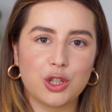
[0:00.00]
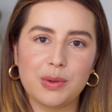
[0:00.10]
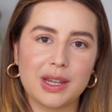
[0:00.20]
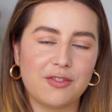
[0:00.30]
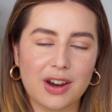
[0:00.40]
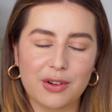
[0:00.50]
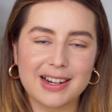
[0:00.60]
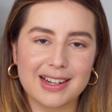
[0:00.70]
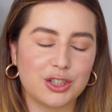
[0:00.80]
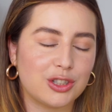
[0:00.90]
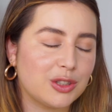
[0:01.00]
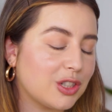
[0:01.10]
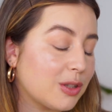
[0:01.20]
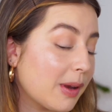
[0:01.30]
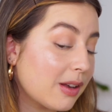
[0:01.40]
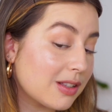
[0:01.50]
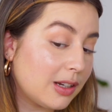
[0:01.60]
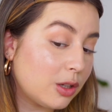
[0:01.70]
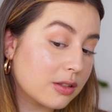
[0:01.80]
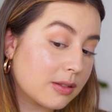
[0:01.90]
to be very natural just because
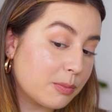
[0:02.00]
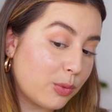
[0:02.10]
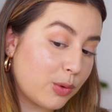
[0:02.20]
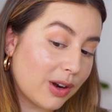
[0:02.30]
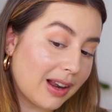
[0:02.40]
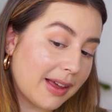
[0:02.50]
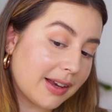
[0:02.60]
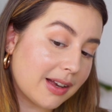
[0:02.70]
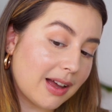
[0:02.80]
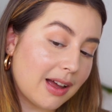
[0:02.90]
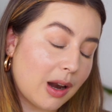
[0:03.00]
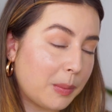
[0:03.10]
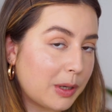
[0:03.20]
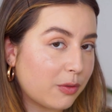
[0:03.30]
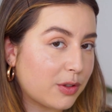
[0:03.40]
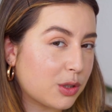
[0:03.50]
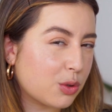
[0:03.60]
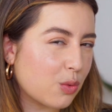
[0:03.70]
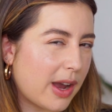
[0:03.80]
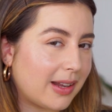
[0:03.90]
it looks more like a bit of
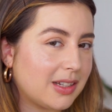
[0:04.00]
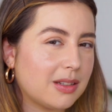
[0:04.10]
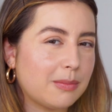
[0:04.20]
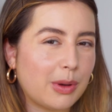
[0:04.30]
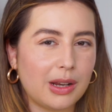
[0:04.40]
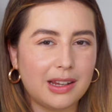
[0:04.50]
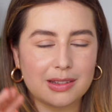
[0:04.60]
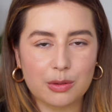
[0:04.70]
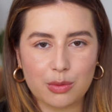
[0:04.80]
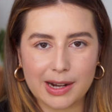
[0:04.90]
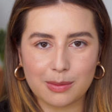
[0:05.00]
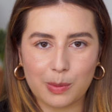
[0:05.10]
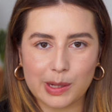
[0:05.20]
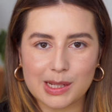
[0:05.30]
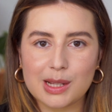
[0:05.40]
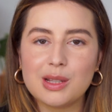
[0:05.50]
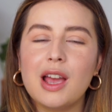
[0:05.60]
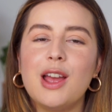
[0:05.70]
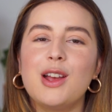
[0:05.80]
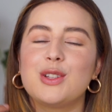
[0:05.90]
sweat but in the right places
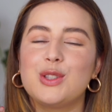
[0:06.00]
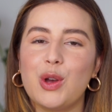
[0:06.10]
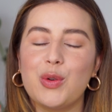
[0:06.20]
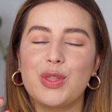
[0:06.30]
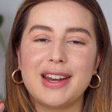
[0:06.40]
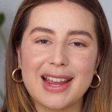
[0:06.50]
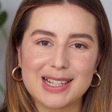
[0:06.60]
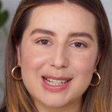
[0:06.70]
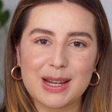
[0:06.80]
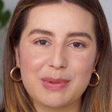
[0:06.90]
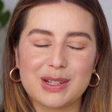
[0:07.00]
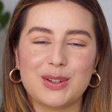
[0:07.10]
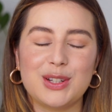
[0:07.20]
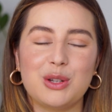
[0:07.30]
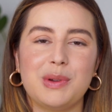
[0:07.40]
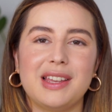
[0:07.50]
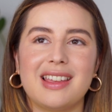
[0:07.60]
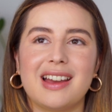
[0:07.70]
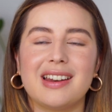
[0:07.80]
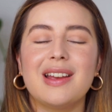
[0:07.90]
so the next step is going to be
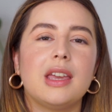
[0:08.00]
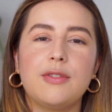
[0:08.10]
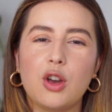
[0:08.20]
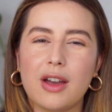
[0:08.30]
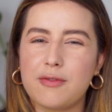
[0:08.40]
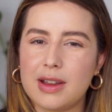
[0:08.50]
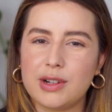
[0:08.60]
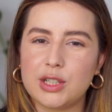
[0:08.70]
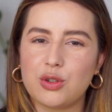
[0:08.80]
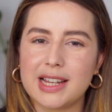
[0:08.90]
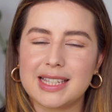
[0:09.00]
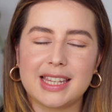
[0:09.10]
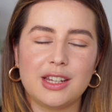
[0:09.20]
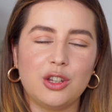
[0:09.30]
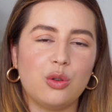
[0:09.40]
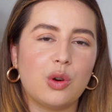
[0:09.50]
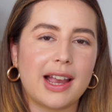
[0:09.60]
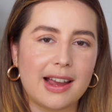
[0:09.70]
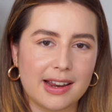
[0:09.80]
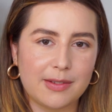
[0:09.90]
that if you have very dry skin, you
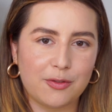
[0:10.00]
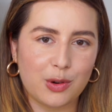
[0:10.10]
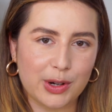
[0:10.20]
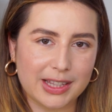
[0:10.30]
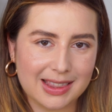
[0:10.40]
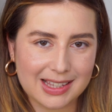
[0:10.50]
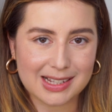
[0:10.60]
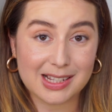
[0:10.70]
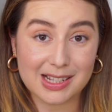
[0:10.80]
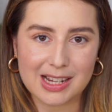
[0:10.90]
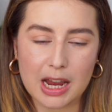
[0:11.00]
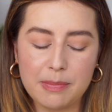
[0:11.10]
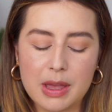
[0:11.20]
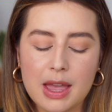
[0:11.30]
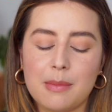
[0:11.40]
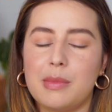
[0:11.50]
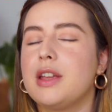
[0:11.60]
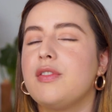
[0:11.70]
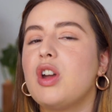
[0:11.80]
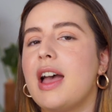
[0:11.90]
can avoid this step. But
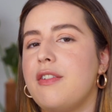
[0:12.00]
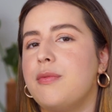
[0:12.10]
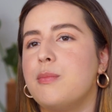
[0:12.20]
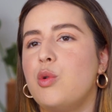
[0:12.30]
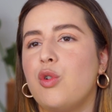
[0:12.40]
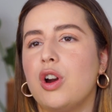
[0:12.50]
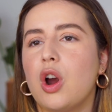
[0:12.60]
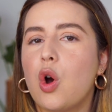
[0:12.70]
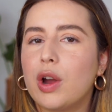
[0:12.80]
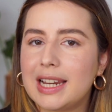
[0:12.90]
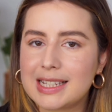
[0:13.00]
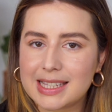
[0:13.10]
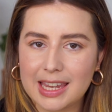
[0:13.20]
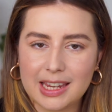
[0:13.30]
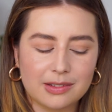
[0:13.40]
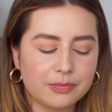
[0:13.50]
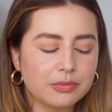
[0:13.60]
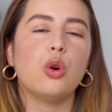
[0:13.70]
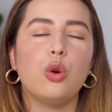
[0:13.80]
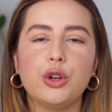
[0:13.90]
if you have more oily skin
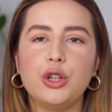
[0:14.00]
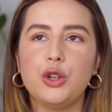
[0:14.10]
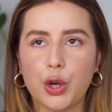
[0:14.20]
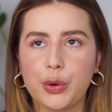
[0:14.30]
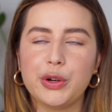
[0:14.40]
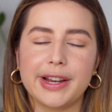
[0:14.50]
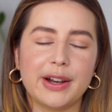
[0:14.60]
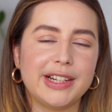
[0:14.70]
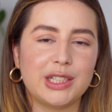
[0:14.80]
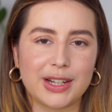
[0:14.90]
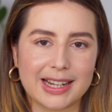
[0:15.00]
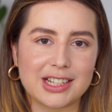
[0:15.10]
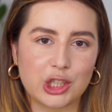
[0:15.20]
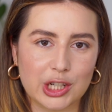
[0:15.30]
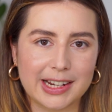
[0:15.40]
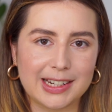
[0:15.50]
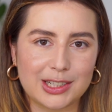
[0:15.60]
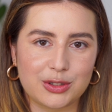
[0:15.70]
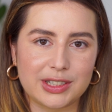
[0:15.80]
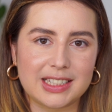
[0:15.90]
or you know you're going to get shiny
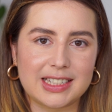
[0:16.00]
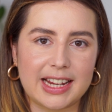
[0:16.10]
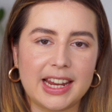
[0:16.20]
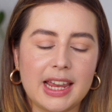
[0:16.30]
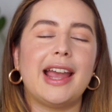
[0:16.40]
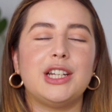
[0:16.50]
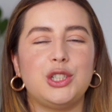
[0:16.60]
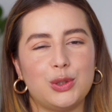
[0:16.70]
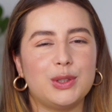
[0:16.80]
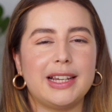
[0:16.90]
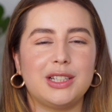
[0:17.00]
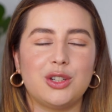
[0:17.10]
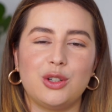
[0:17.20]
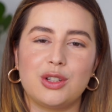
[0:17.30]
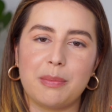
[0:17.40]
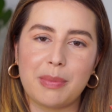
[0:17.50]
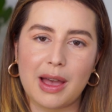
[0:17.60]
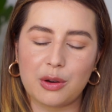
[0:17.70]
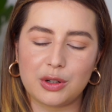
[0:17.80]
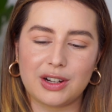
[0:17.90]
during the day, I do like to use a
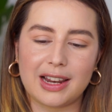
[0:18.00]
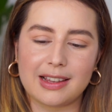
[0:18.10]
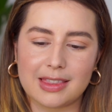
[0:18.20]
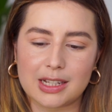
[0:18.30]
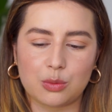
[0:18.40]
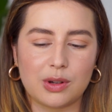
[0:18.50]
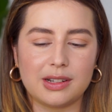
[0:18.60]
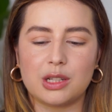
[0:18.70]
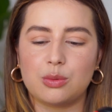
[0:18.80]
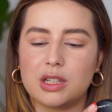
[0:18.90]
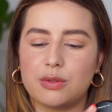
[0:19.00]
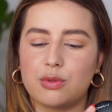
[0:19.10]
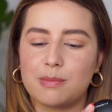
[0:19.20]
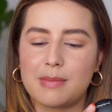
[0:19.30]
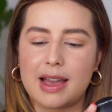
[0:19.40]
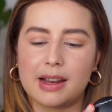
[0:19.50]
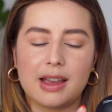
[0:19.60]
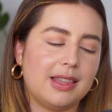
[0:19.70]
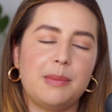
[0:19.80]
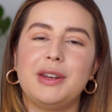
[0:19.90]
powder like this one. This one is from MAC,
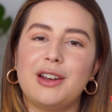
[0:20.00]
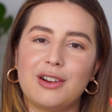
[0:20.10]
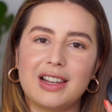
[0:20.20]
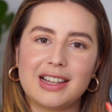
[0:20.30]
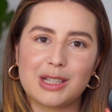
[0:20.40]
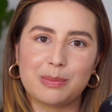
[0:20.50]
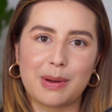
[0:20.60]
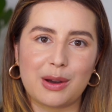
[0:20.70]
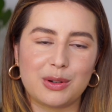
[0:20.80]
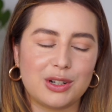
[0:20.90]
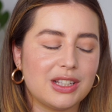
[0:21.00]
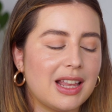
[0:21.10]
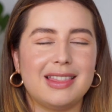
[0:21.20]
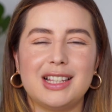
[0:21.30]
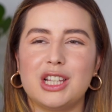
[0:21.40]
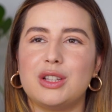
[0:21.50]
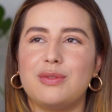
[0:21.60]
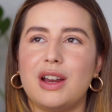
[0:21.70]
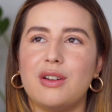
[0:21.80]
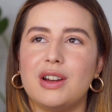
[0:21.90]
the mineralized powders. This is
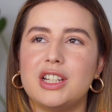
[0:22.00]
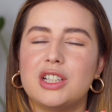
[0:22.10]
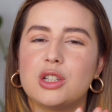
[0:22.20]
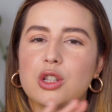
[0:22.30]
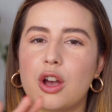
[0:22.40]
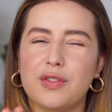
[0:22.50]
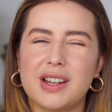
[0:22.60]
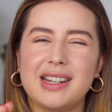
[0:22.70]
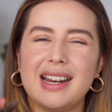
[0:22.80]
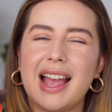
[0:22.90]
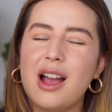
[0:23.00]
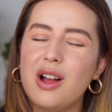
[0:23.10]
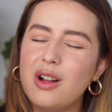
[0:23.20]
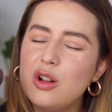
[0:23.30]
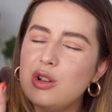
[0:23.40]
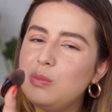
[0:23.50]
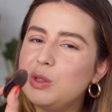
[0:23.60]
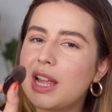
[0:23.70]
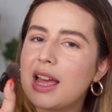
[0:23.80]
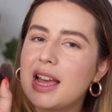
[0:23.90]
very soft and it
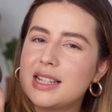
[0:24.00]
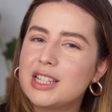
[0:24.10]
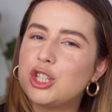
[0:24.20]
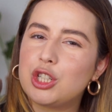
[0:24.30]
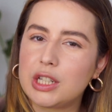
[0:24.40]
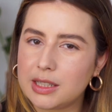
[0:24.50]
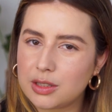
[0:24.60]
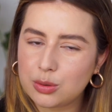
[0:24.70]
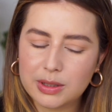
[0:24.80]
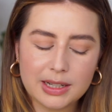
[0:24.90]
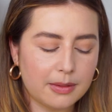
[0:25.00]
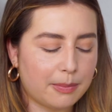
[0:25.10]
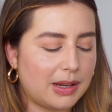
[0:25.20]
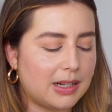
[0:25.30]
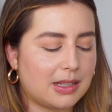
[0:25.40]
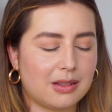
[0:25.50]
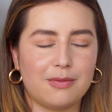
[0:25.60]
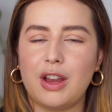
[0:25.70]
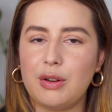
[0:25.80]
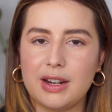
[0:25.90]
almost has a sheen to it, but it's very